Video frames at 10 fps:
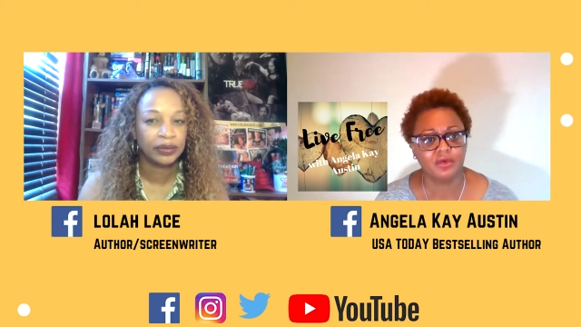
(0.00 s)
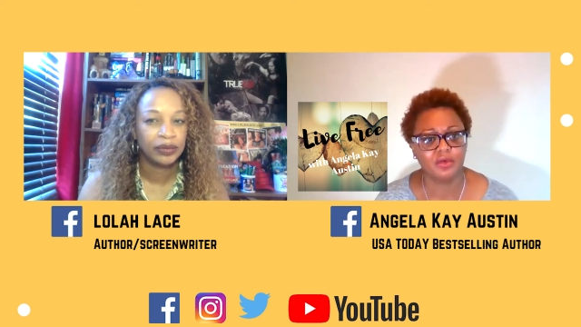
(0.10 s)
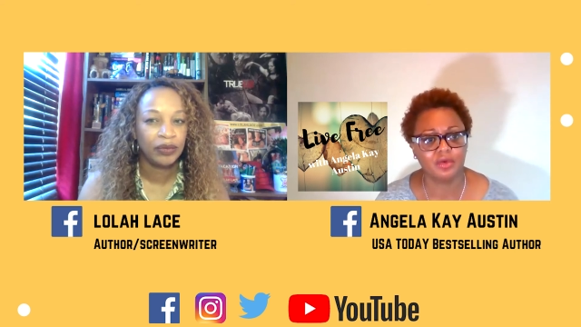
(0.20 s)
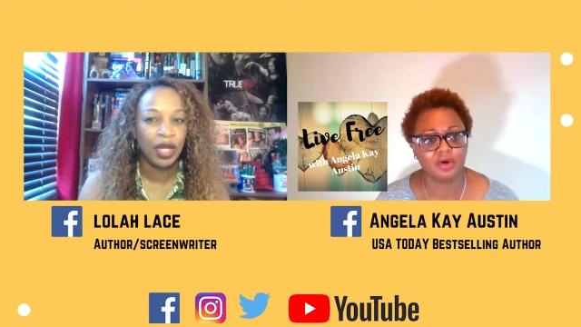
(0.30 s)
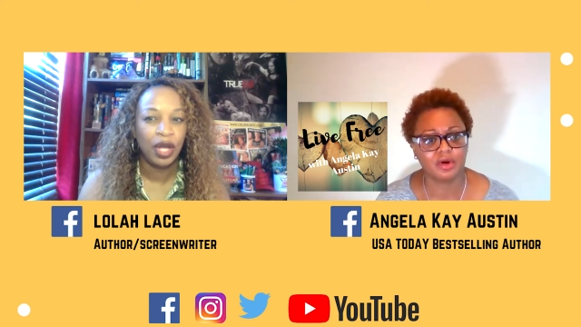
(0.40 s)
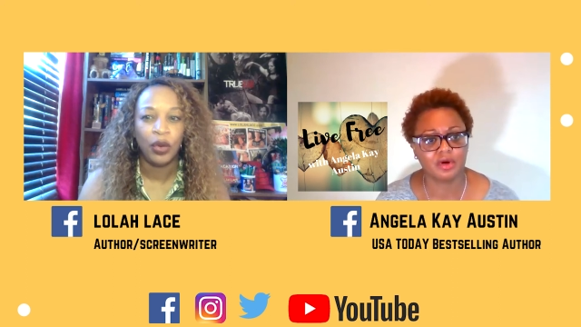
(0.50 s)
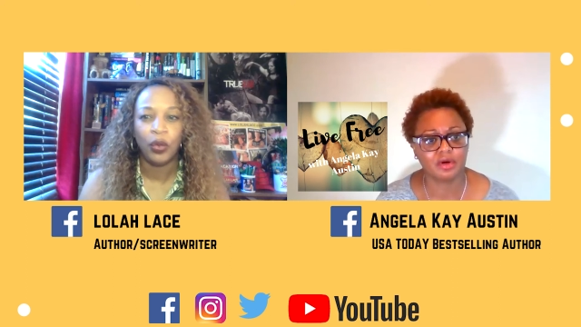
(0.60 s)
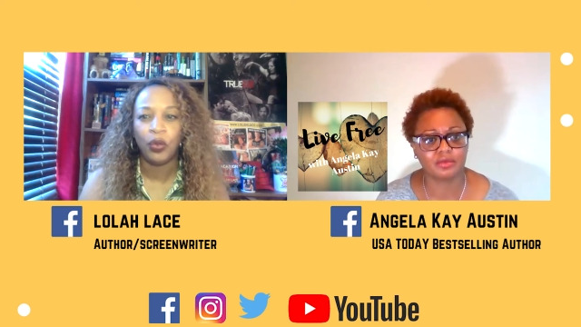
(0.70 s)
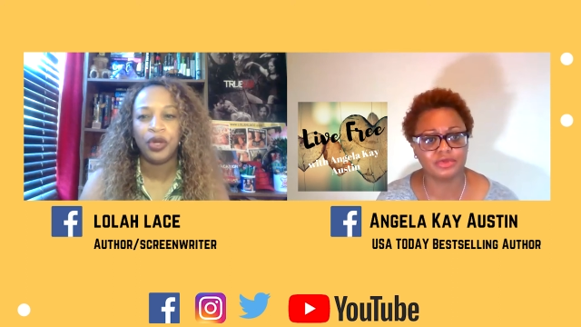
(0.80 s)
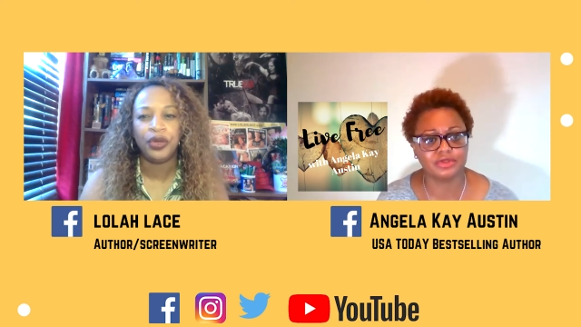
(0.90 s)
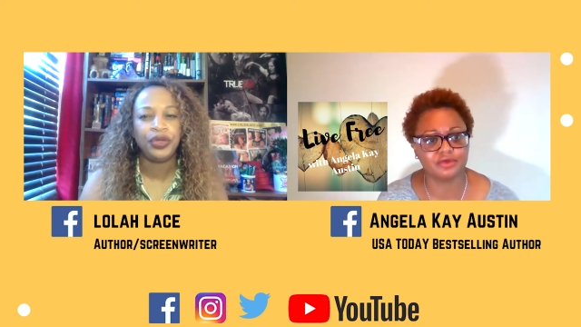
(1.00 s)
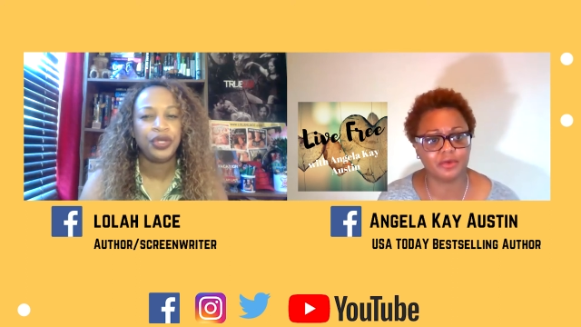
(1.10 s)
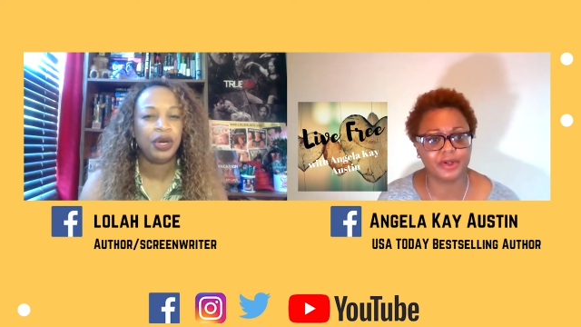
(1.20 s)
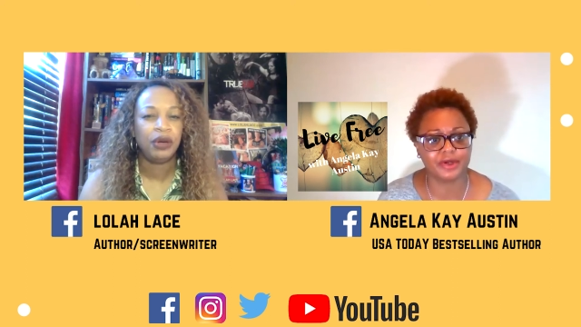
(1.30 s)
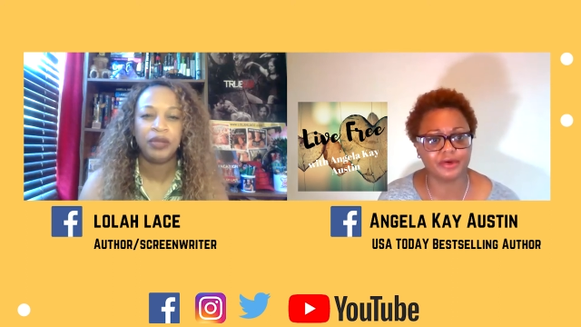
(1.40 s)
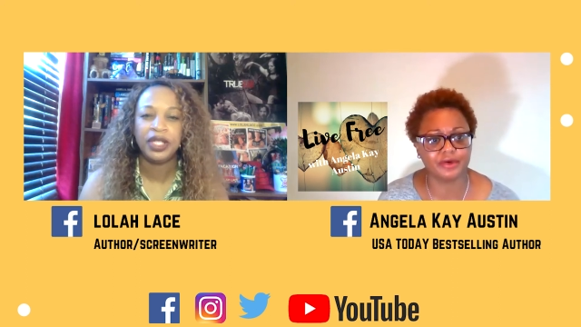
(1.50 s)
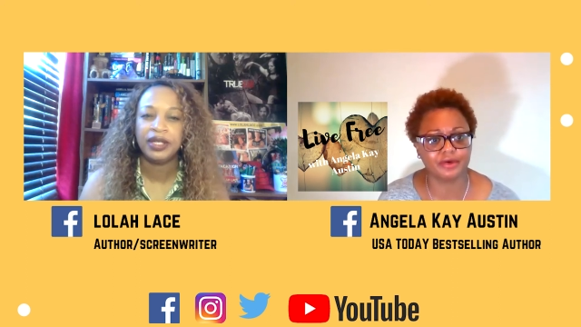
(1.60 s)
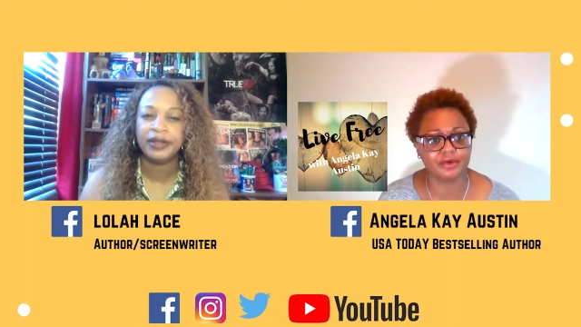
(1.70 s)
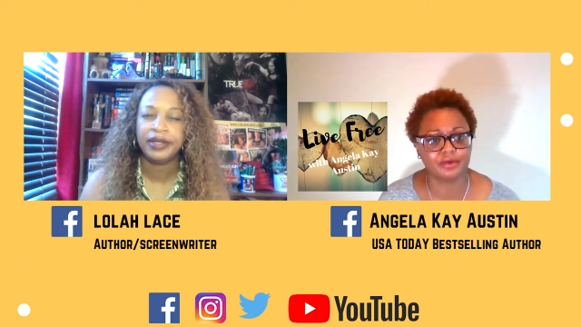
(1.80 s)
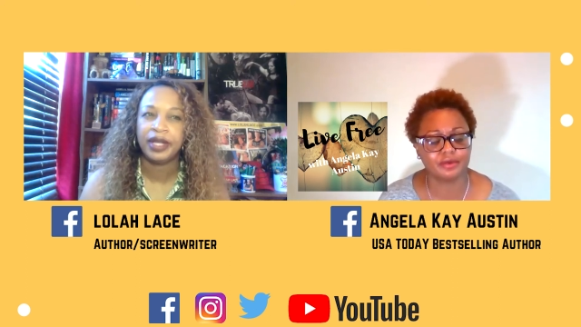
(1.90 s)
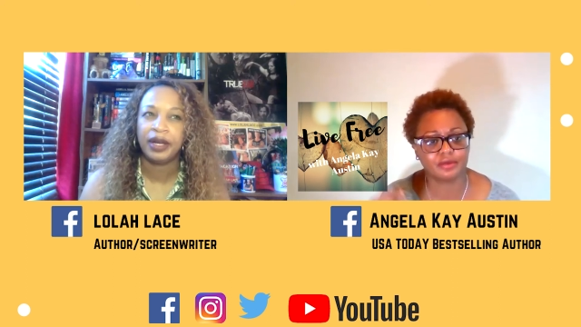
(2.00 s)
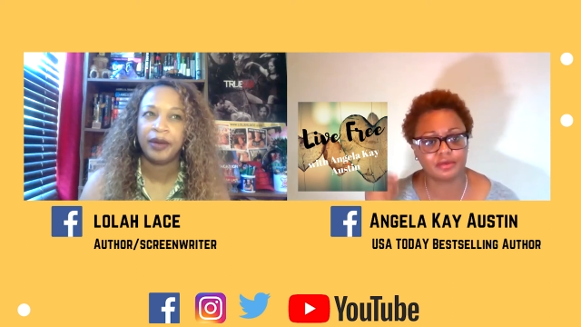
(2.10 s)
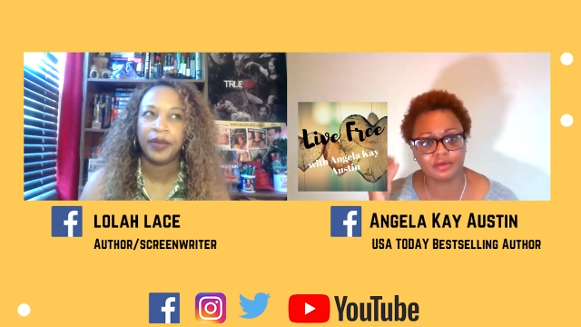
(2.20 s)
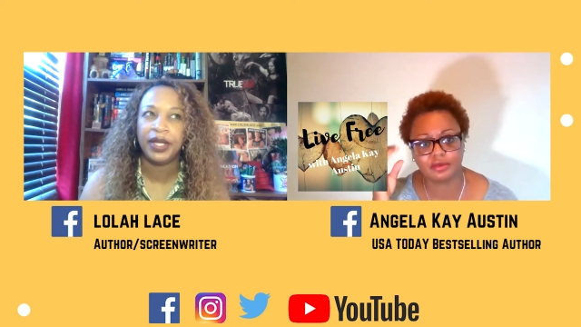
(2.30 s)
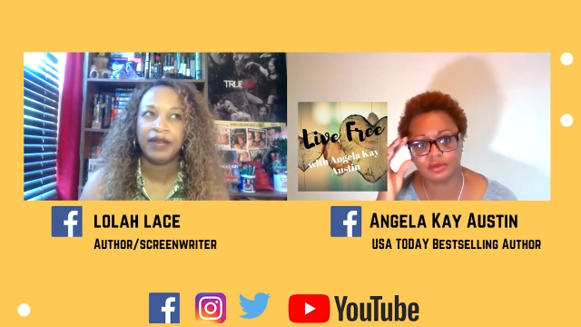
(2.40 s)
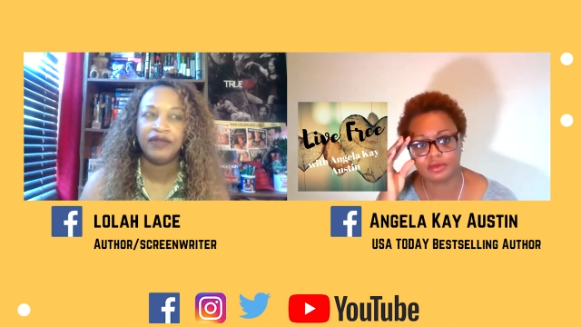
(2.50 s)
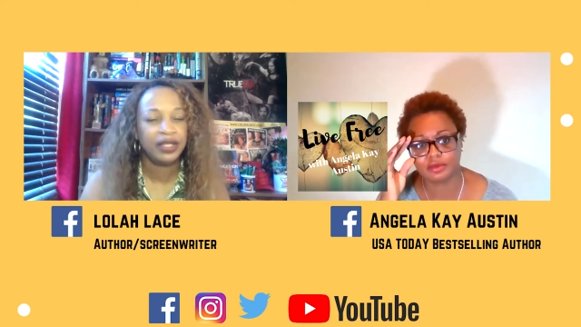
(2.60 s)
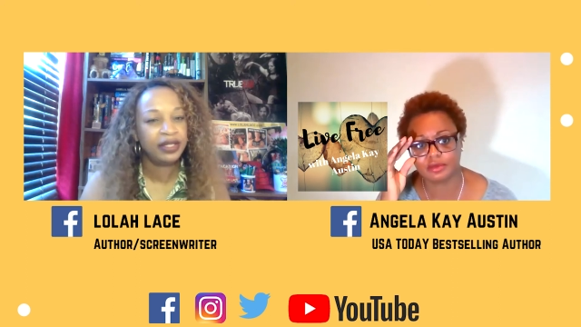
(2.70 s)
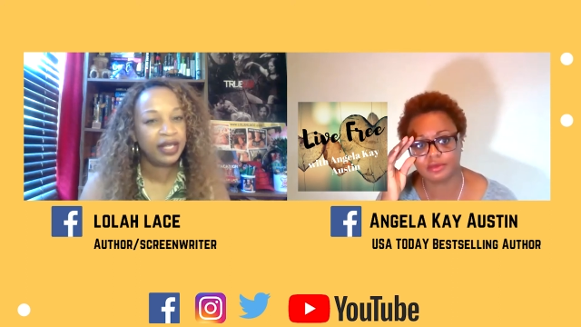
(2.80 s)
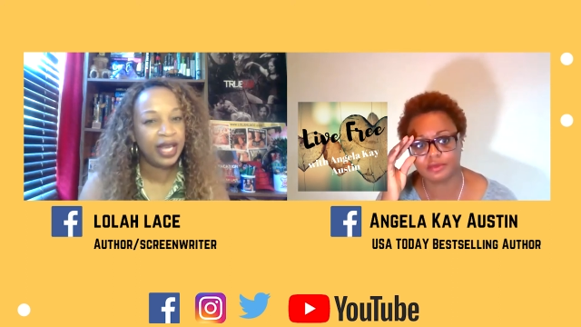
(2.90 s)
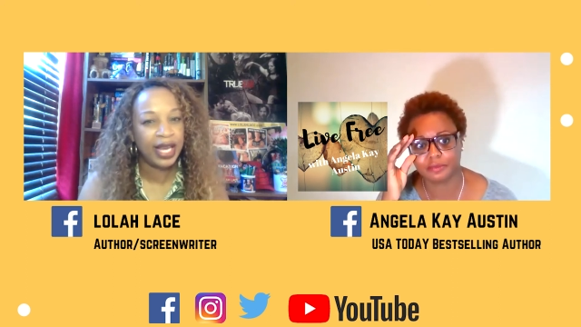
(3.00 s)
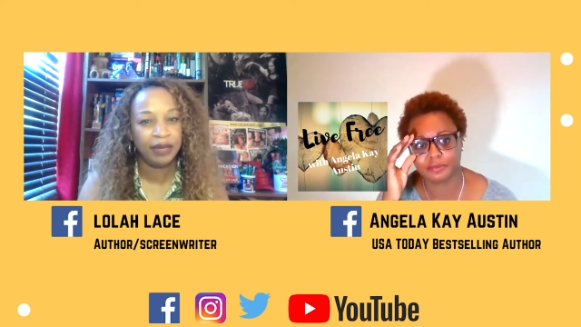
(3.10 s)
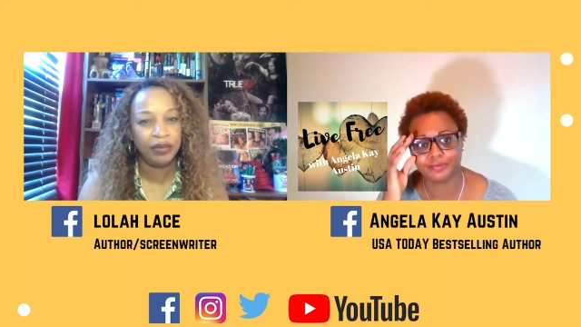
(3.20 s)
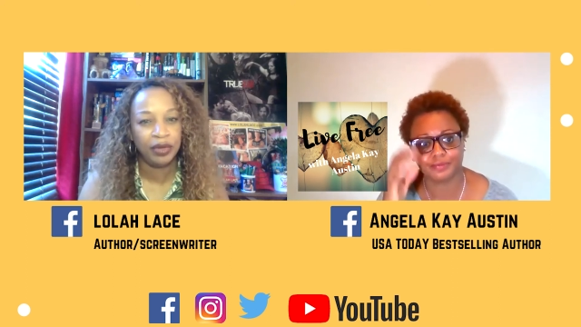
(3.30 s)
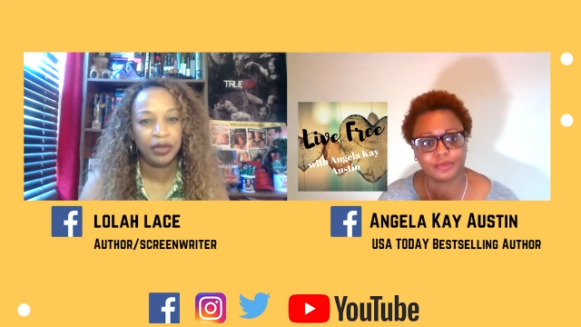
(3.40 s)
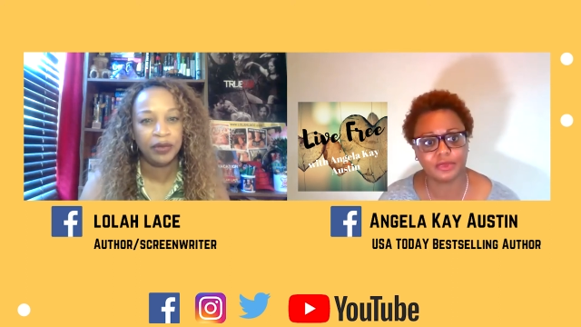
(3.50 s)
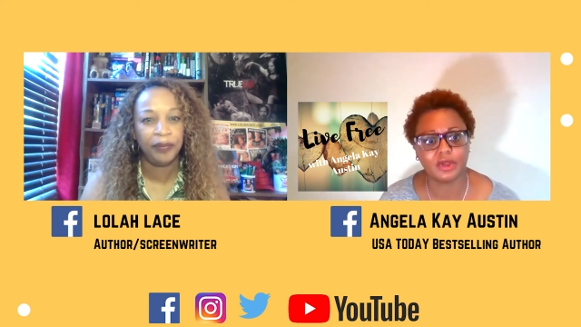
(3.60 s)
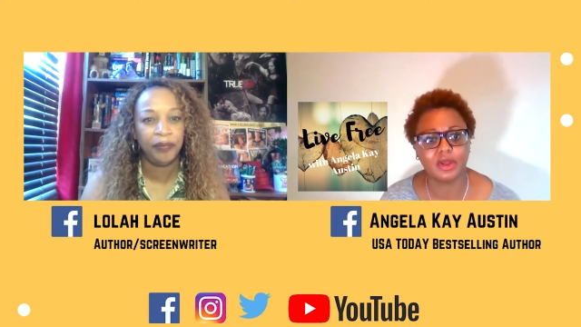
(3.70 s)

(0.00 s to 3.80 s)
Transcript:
Speaker 1: or well, no, because uh, the event is in April.